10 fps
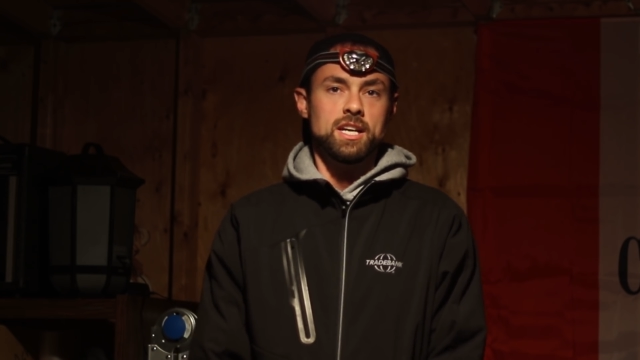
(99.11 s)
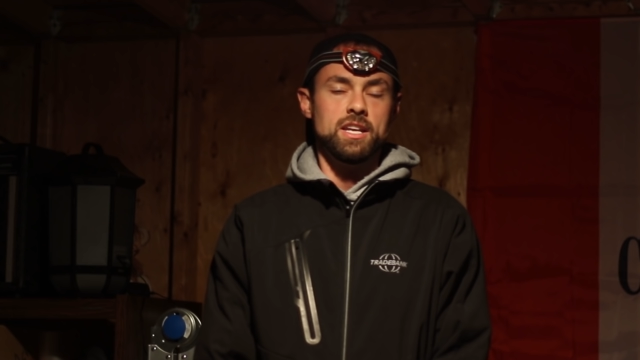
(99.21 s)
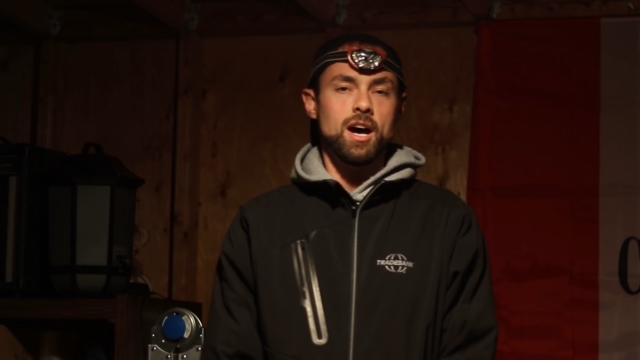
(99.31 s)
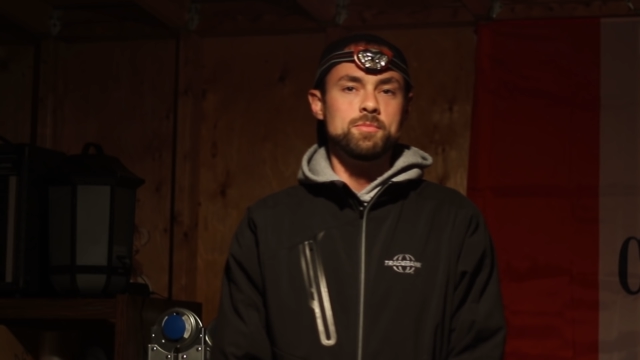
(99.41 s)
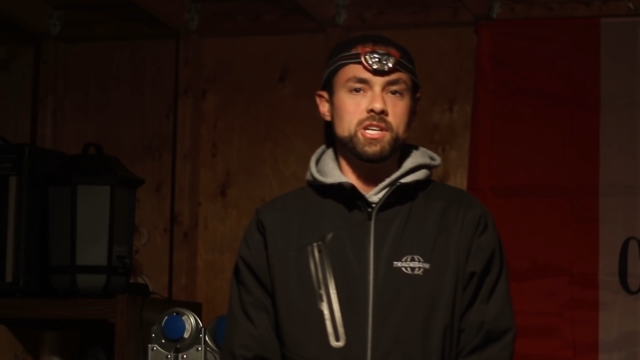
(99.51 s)

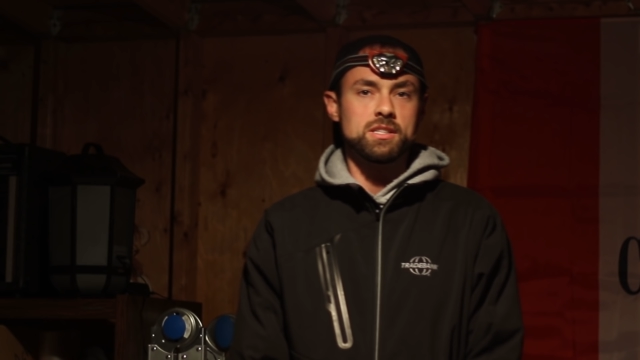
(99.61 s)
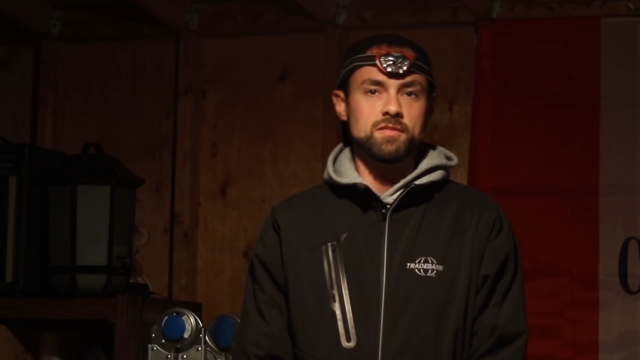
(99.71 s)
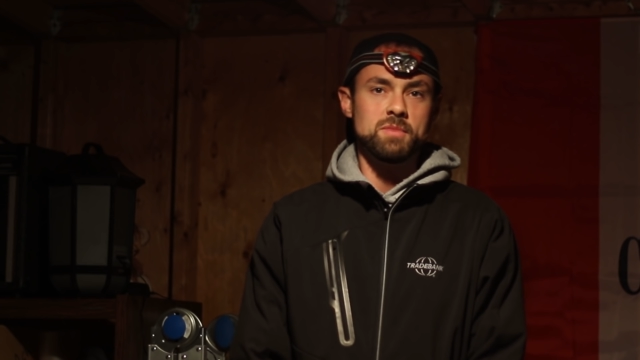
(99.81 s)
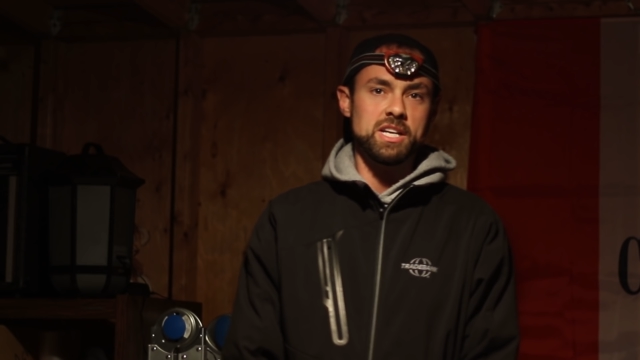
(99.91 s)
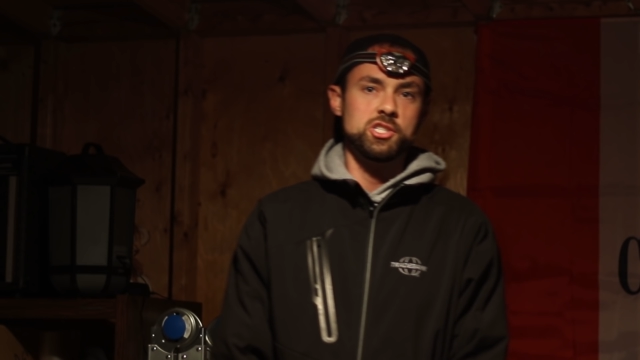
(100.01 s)
an object
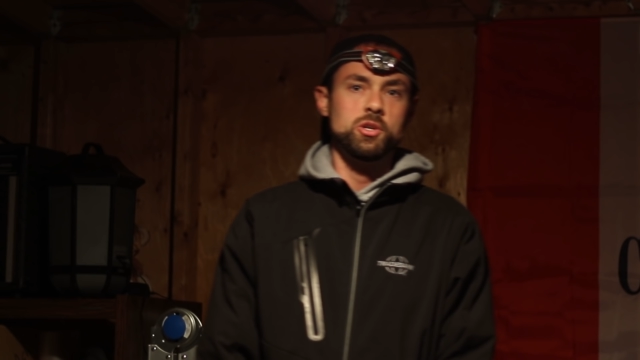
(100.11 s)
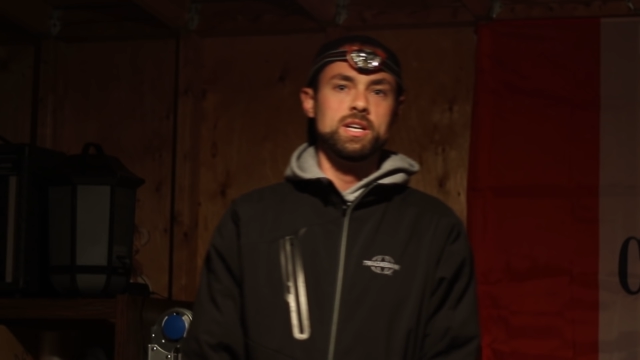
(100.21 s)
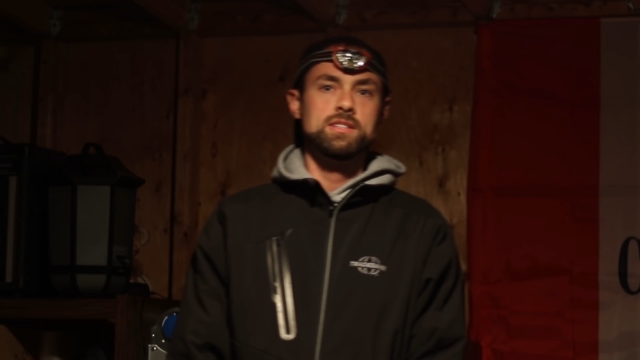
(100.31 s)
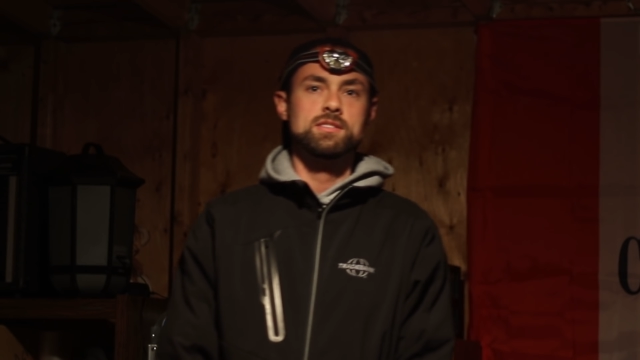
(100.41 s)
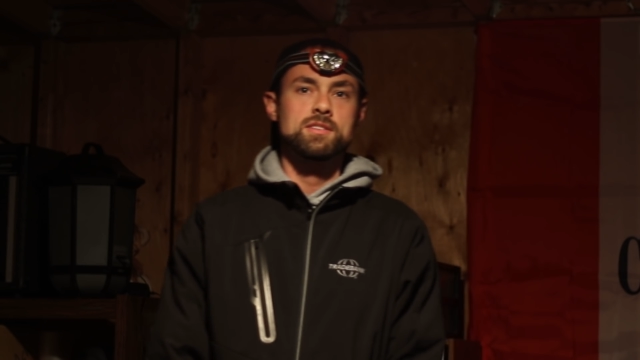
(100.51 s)
of my
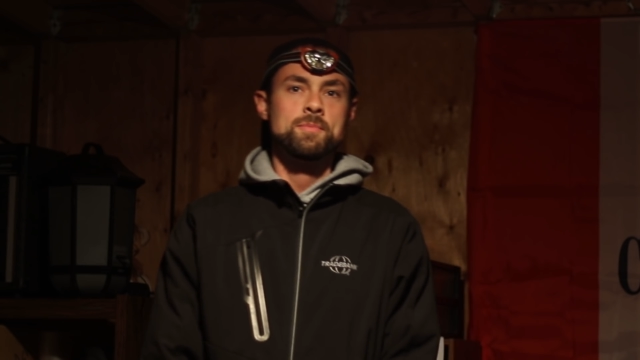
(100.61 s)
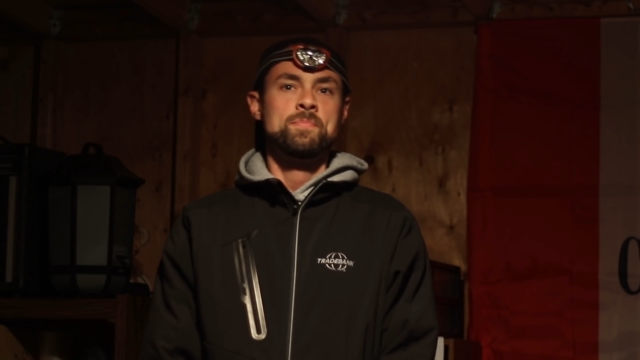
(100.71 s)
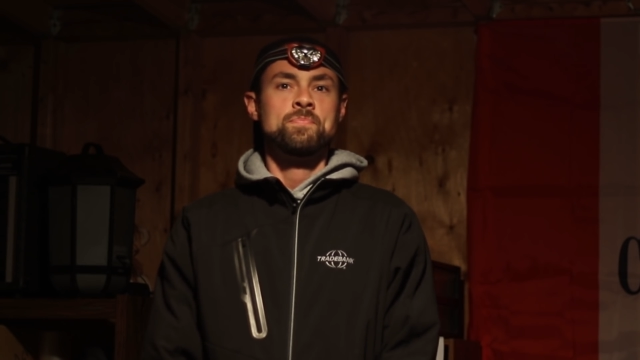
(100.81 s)
choice